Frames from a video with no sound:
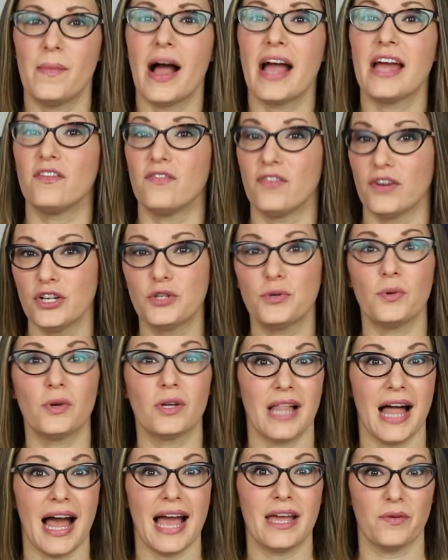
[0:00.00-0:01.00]
I had a virtual
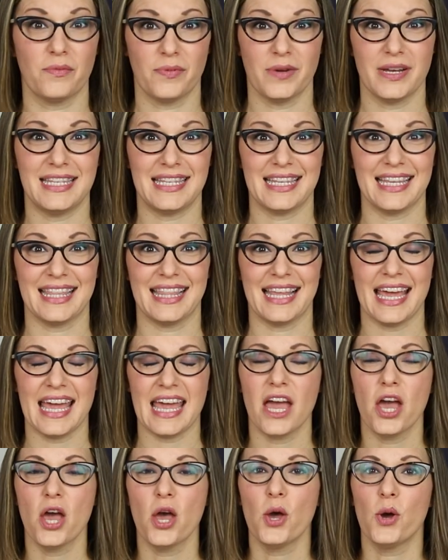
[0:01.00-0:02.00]
client
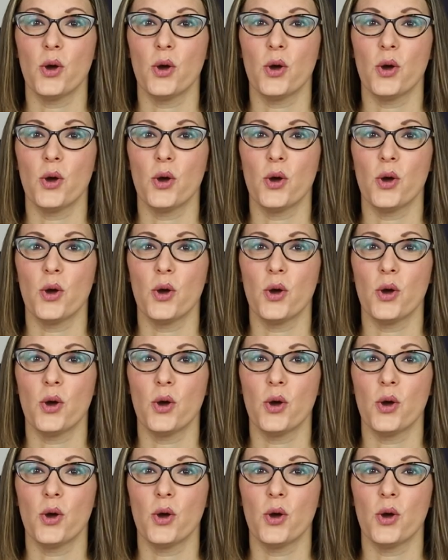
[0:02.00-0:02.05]
recently